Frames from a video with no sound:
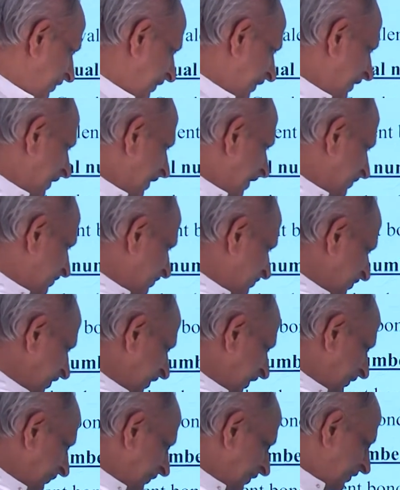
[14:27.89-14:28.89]

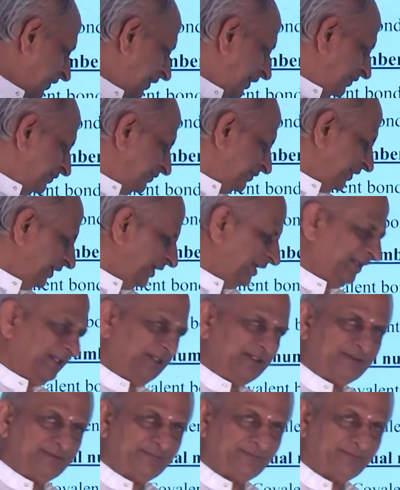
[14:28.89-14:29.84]
NH3, what is NH3?